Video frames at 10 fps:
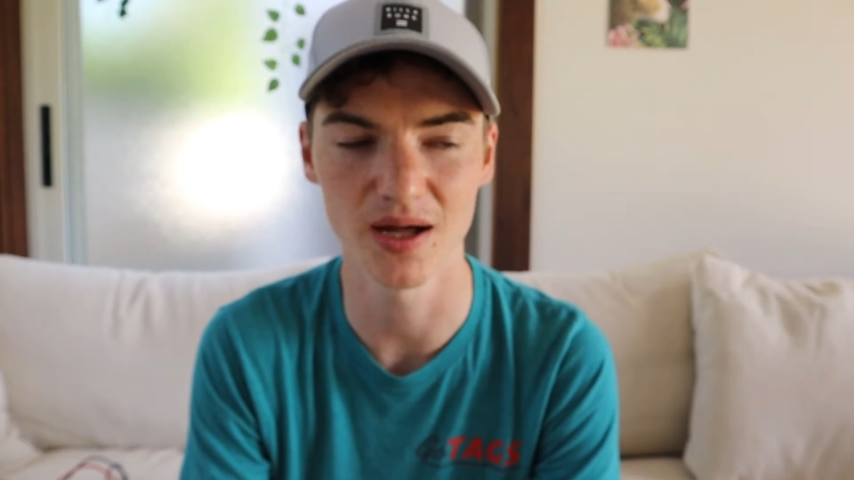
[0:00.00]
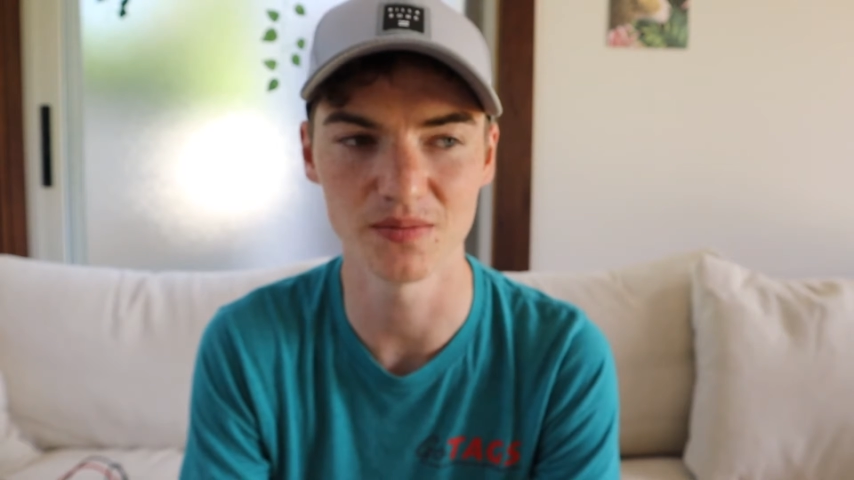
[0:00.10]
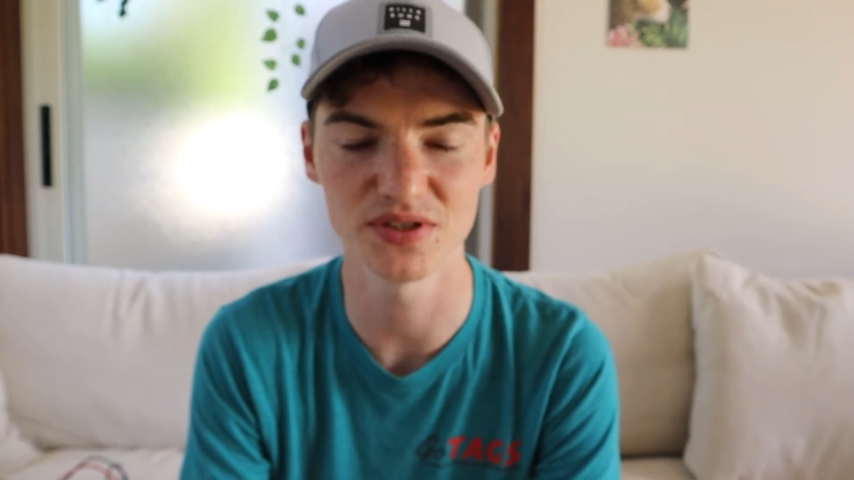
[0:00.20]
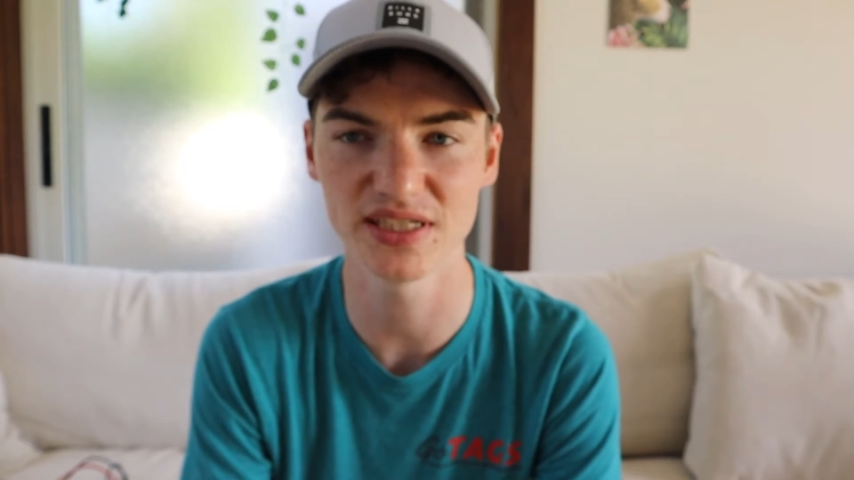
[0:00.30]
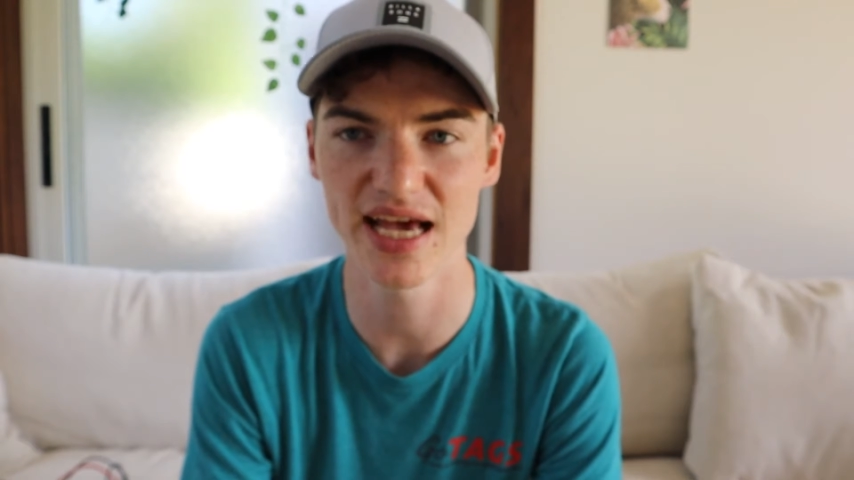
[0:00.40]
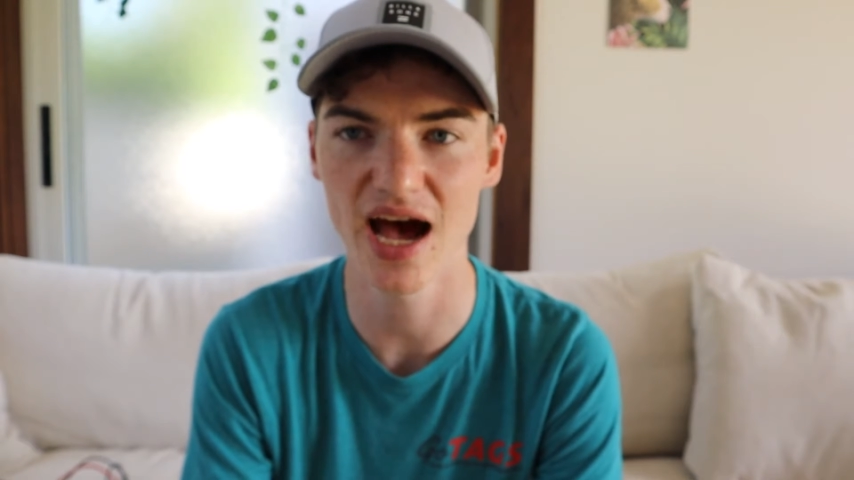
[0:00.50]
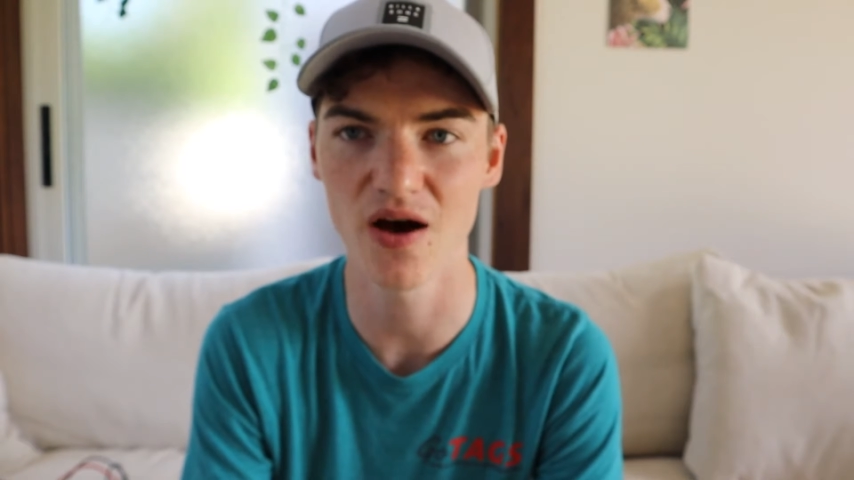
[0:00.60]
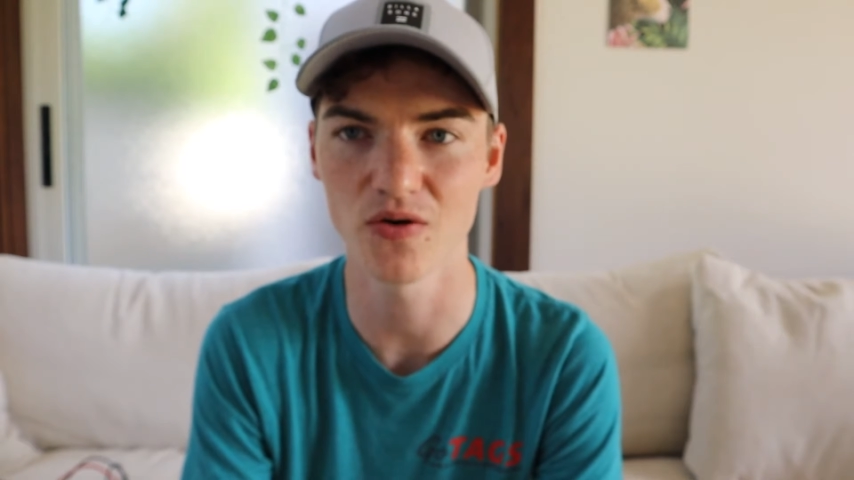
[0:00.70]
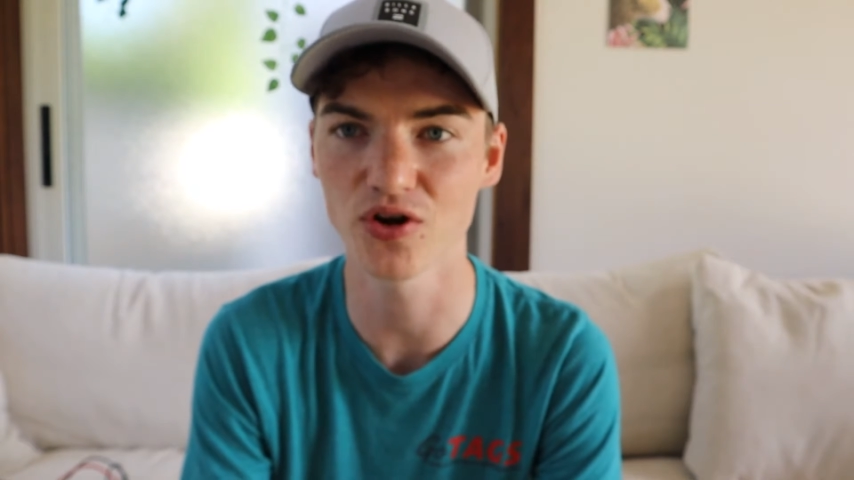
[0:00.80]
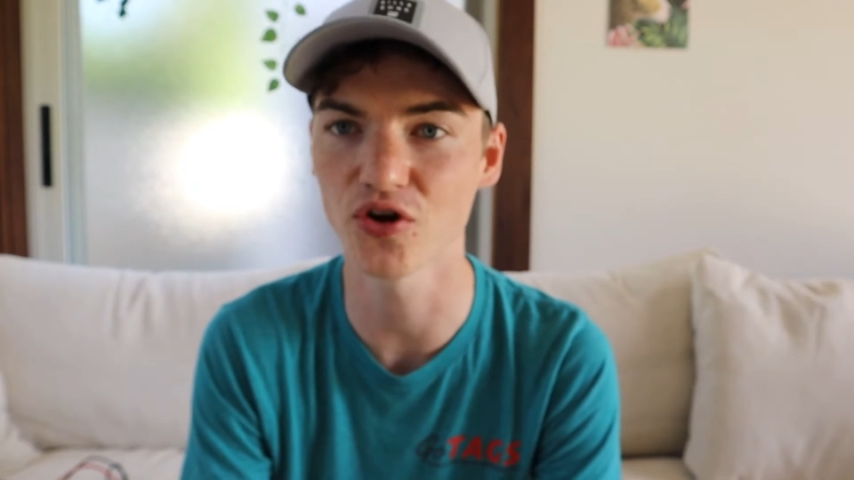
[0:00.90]
see
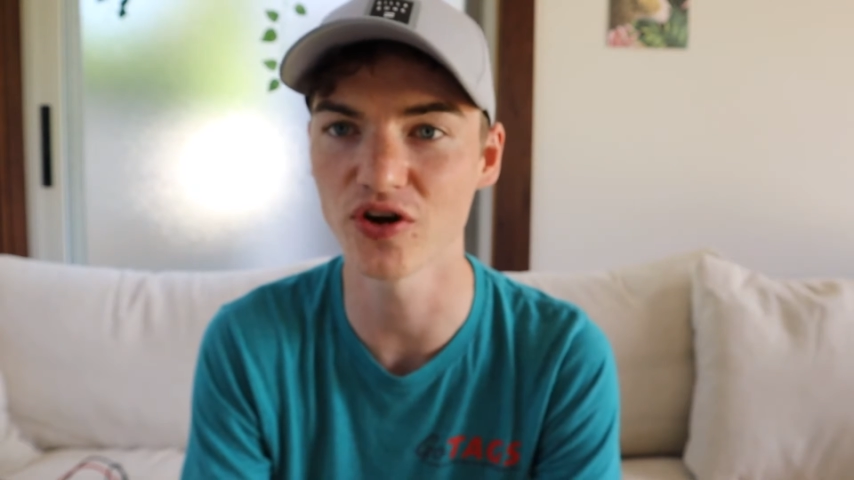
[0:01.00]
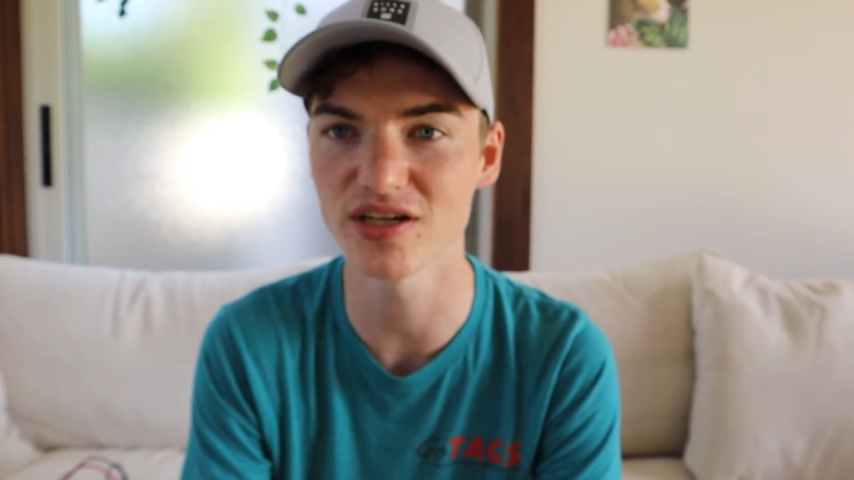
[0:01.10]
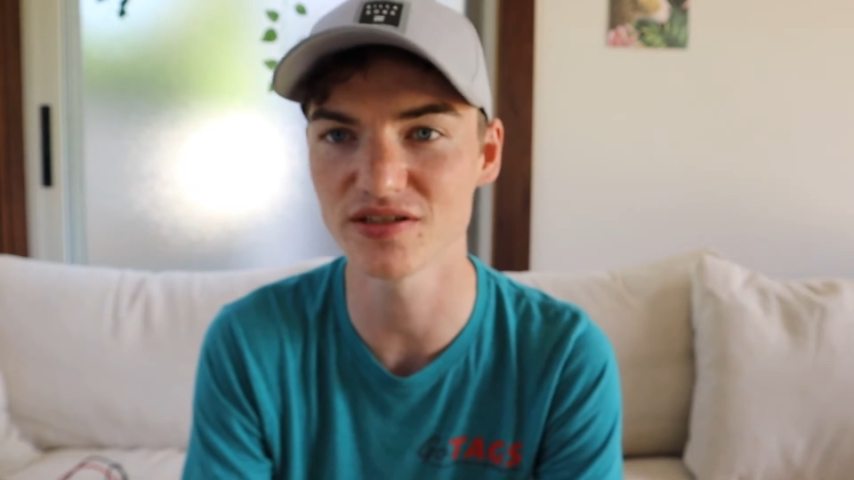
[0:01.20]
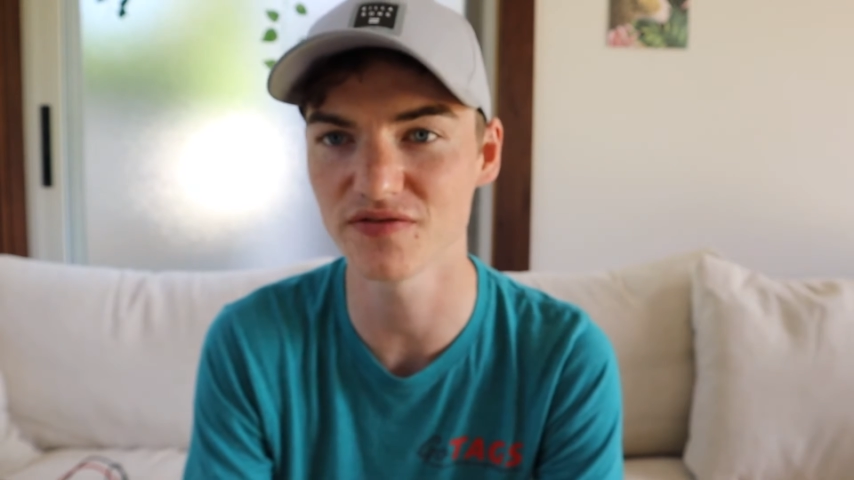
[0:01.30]
how current is